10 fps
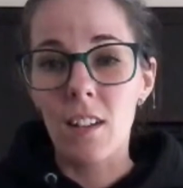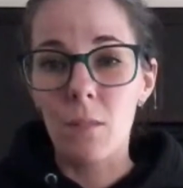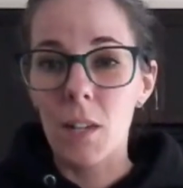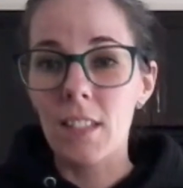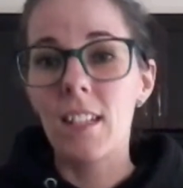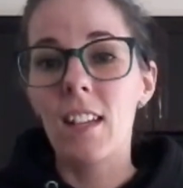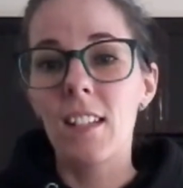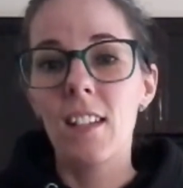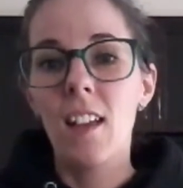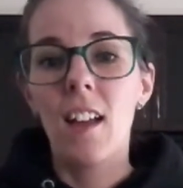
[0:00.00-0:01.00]
on
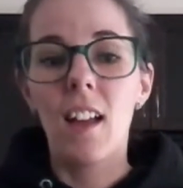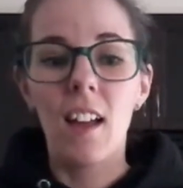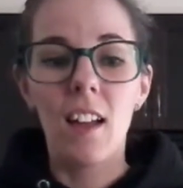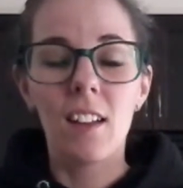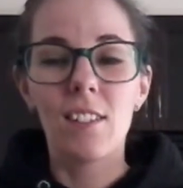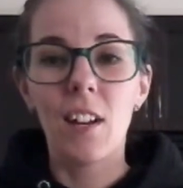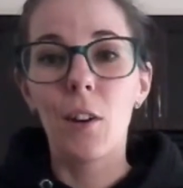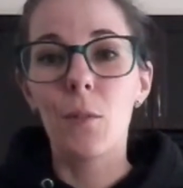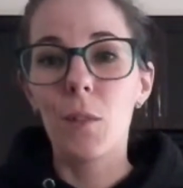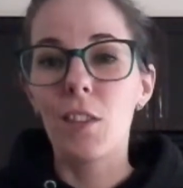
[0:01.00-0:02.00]
Wednesdays, and
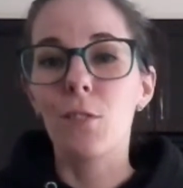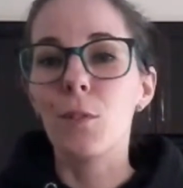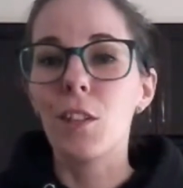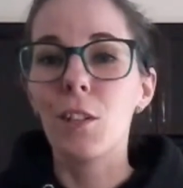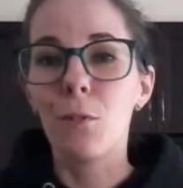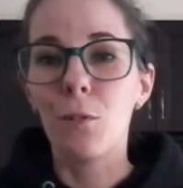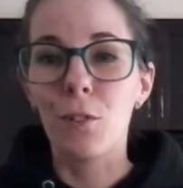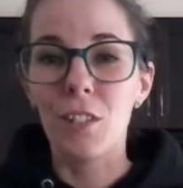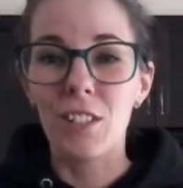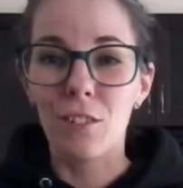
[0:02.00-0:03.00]
Darren with his really cool
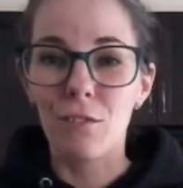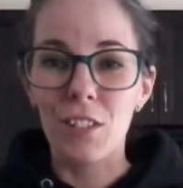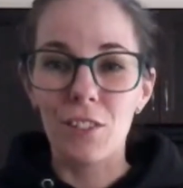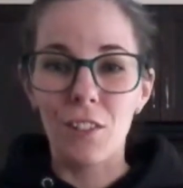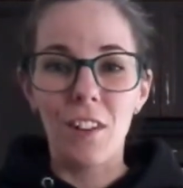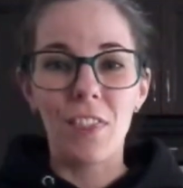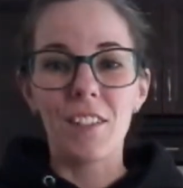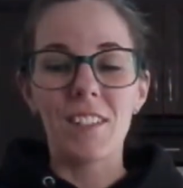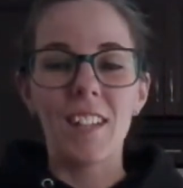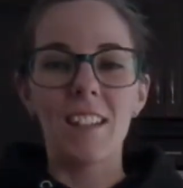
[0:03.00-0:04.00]
creature feature on
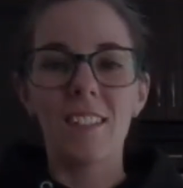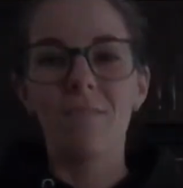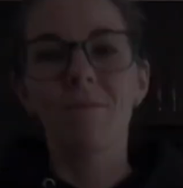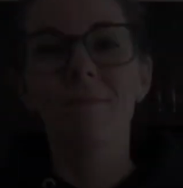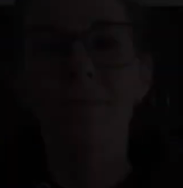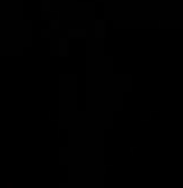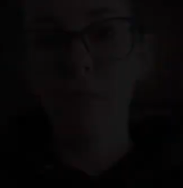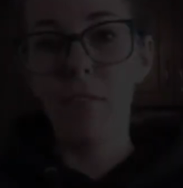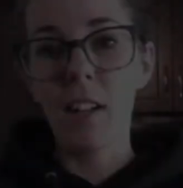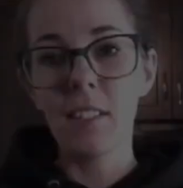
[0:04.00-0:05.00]
Thursdays.
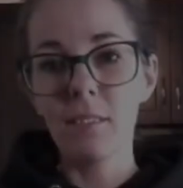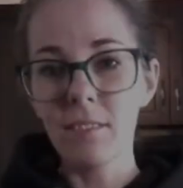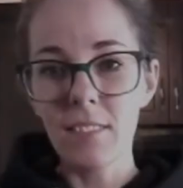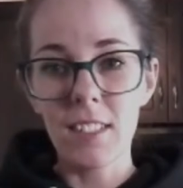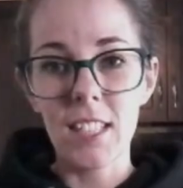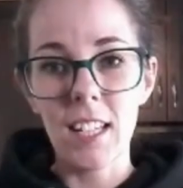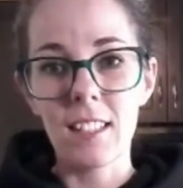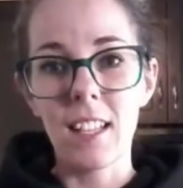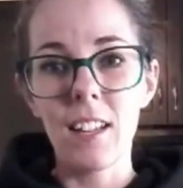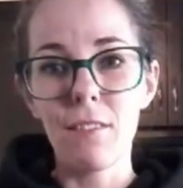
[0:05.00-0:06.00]
Have fun, stay
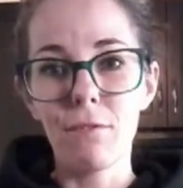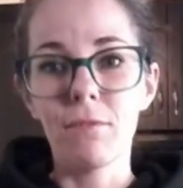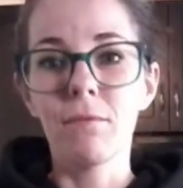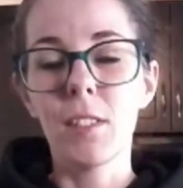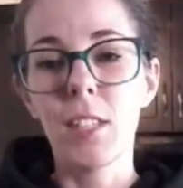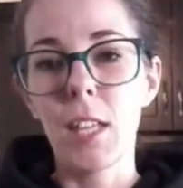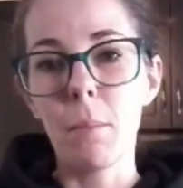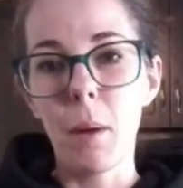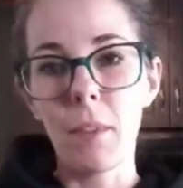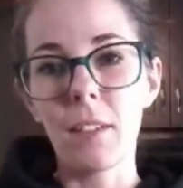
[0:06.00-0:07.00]
safe,
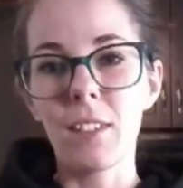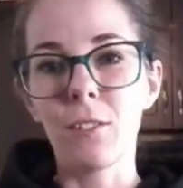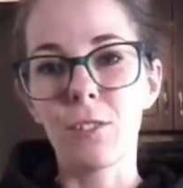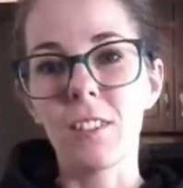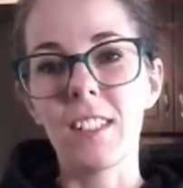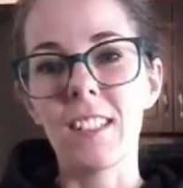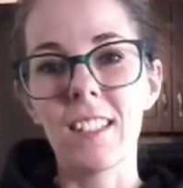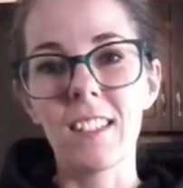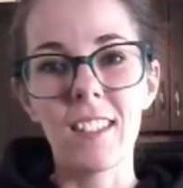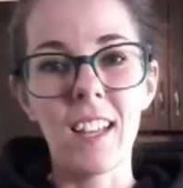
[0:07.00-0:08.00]
keep up that social
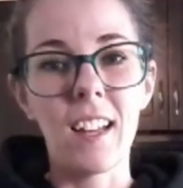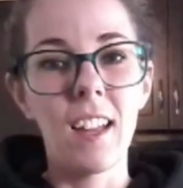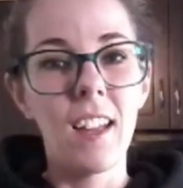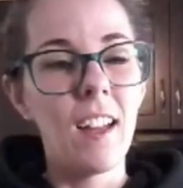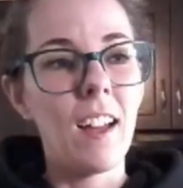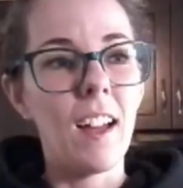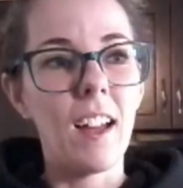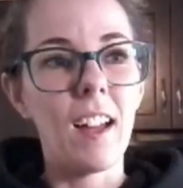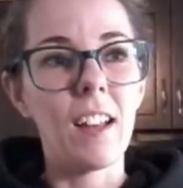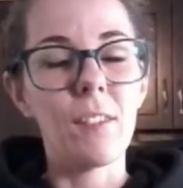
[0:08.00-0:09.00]
distancing,
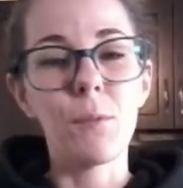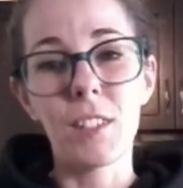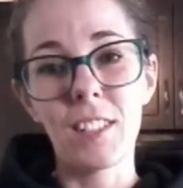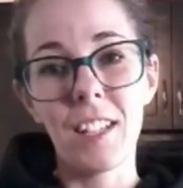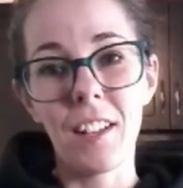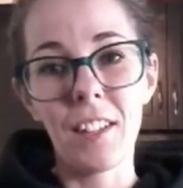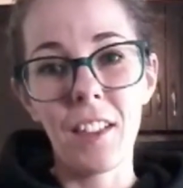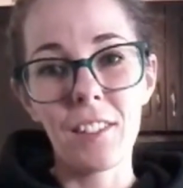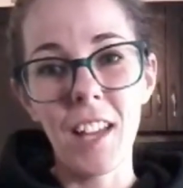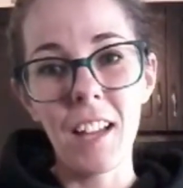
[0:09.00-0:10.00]
and we'll see you on the
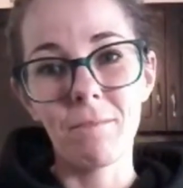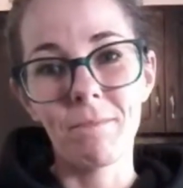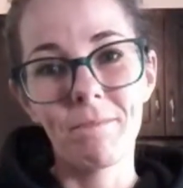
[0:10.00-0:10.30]
other side.